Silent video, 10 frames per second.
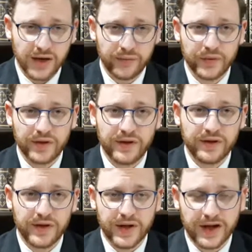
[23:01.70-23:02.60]
and
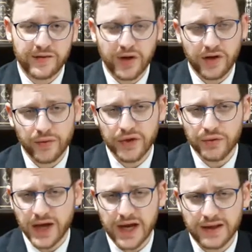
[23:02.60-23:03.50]
the next brother we
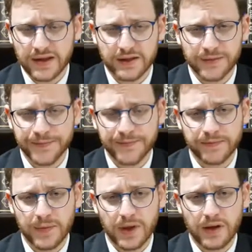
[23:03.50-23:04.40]
do not
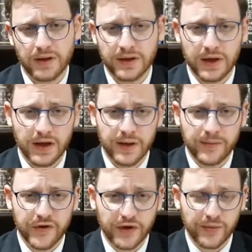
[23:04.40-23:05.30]

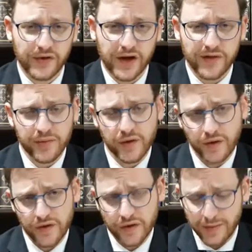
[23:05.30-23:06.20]
circumcise
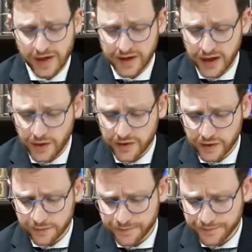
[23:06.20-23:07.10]
because he might die also.